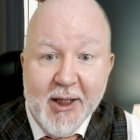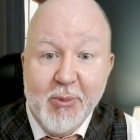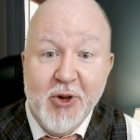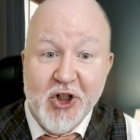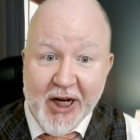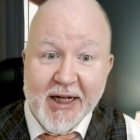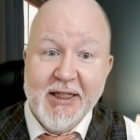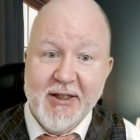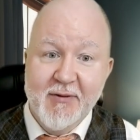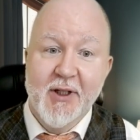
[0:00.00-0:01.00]

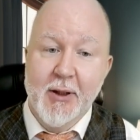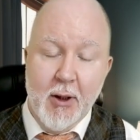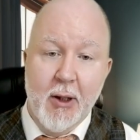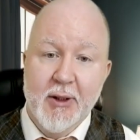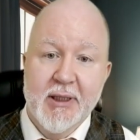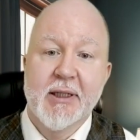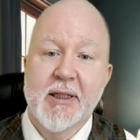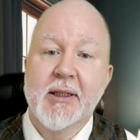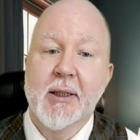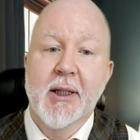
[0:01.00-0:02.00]
objectively causing a
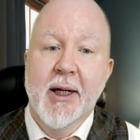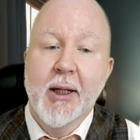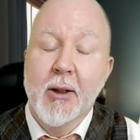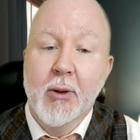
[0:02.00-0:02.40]
delay,